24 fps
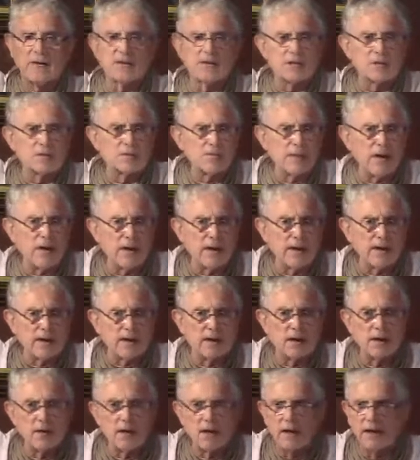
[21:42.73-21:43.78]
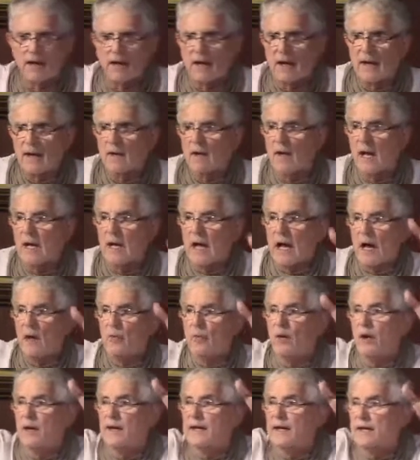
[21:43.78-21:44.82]
this is mine, and I
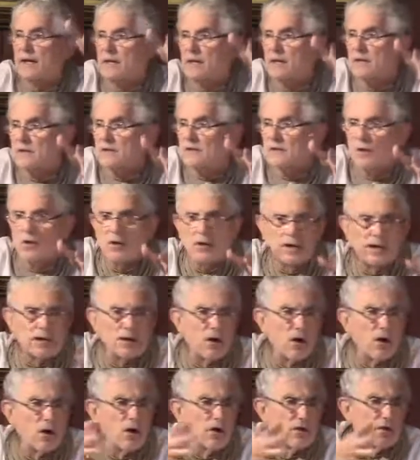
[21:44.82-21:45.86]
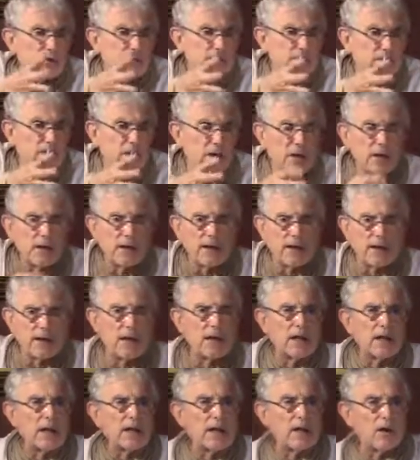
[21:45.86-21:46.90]
want his and hers, and I
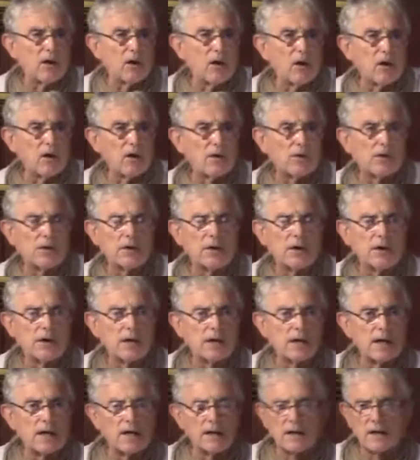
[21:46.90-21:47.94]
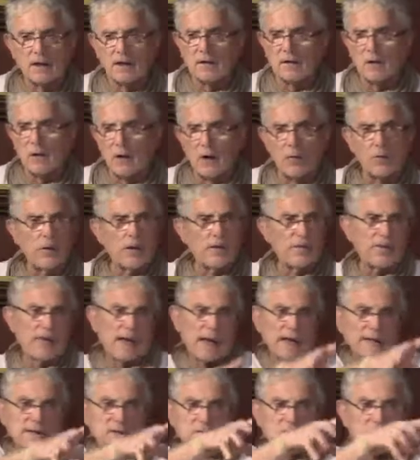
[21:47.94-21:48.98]
like her, and you know, I want
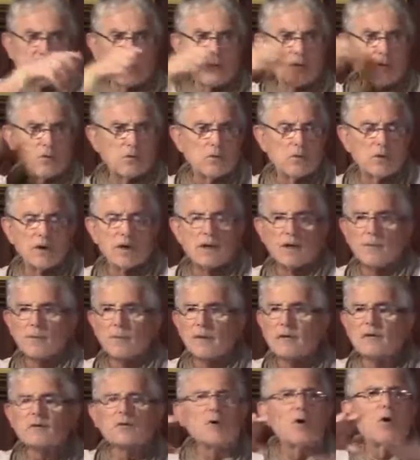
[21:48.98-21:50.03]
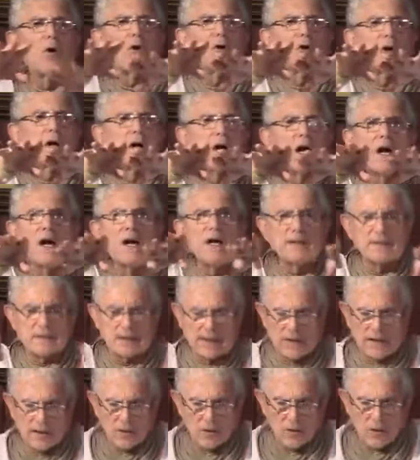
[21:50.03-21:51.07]
that too. But it's all God's. And
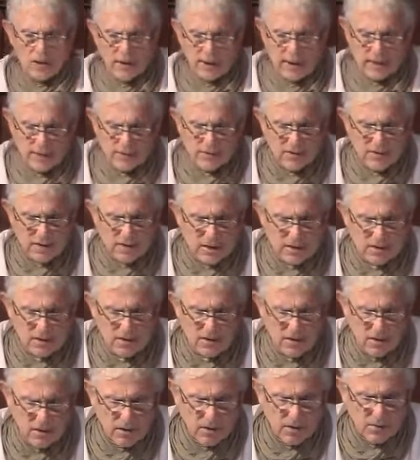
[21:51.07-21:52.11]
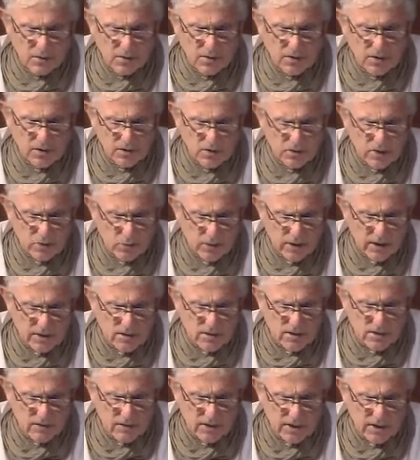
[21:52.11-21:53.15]
here, in this
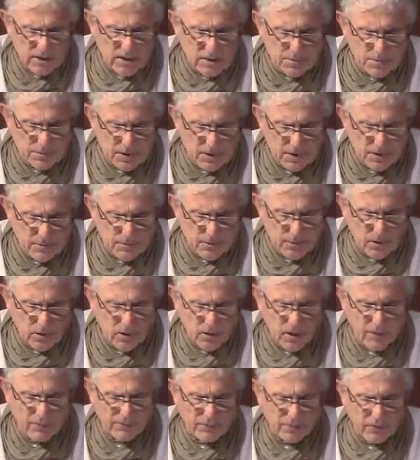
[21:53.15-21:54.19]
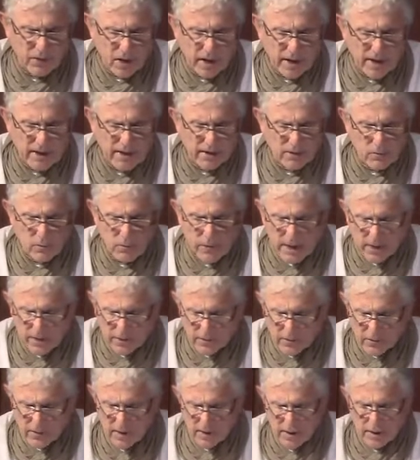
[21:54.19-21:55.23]
situation, these people are flying
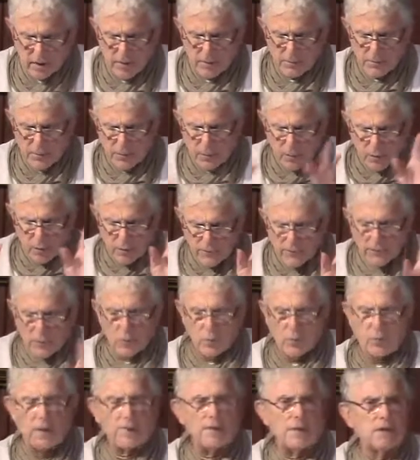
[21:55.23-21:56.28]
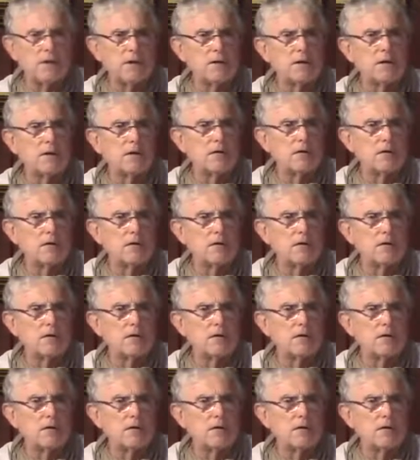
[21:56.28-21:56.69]
around, beautiful women,